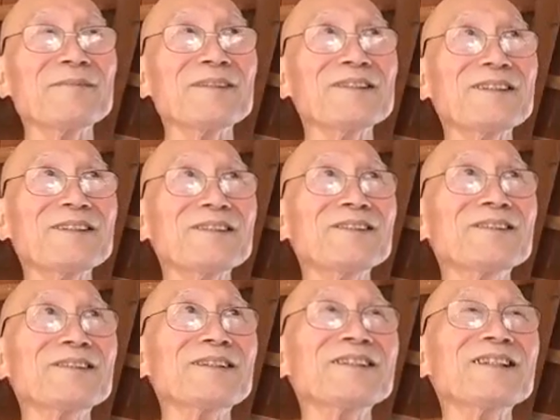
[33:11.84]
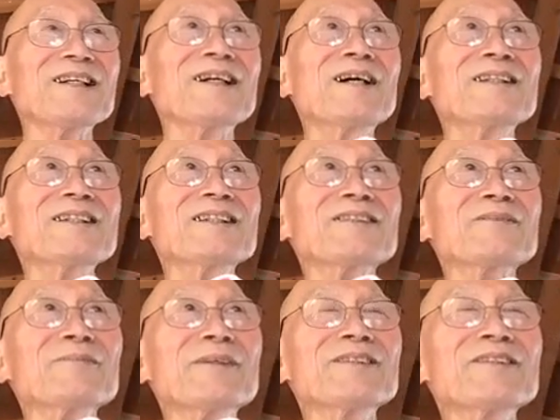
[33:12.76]
Master Jinen just
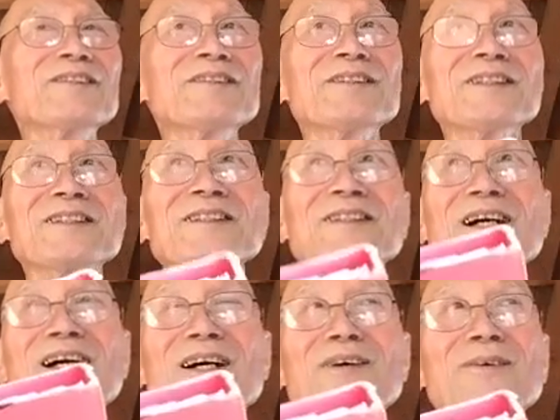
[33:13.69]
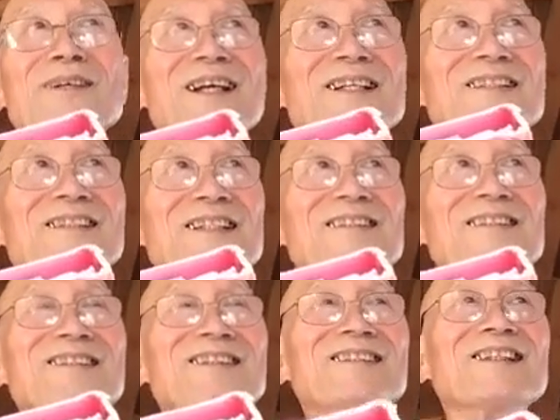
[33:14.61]
mentioned as our
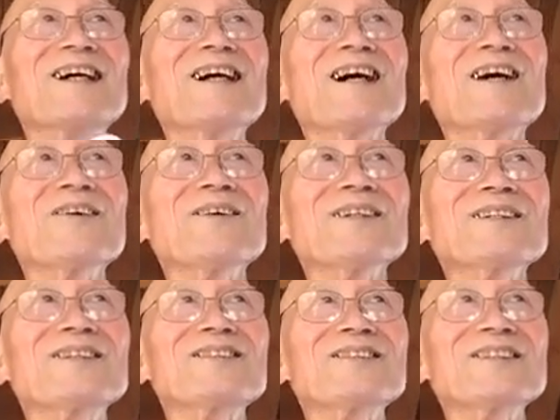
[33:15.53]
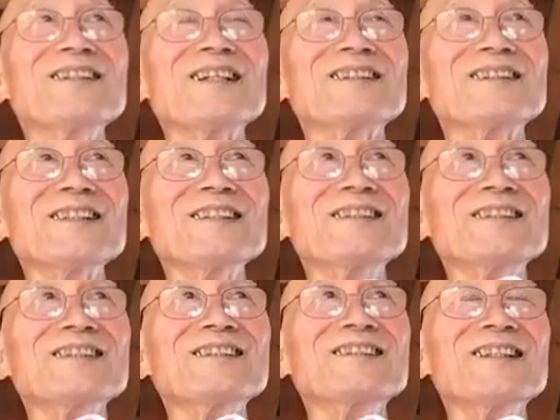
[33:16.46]
existence, our true
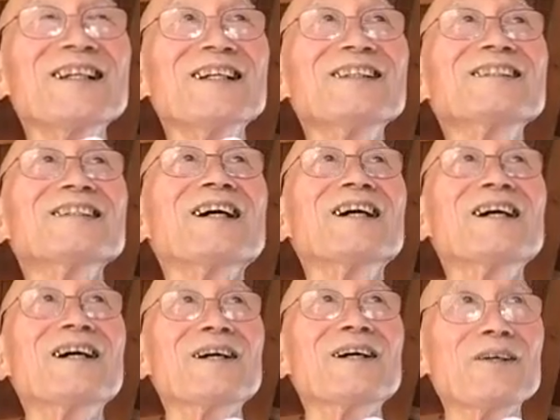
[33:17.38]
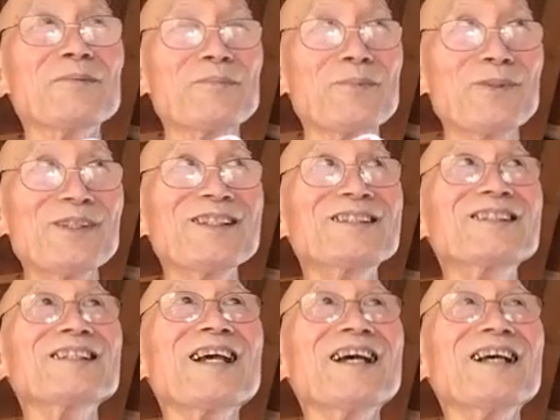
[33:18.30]
existence is complete
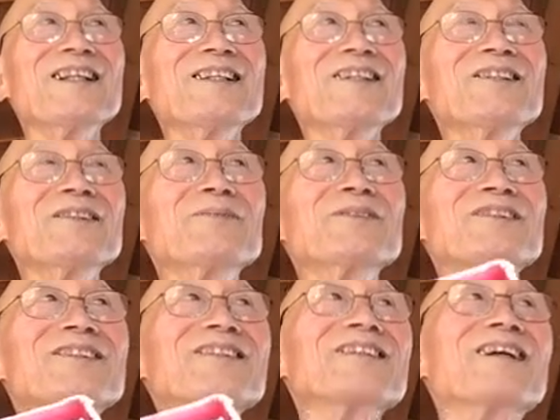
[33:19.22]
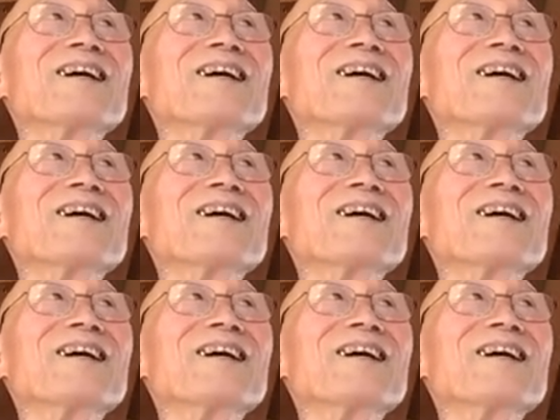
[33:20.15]
and universal.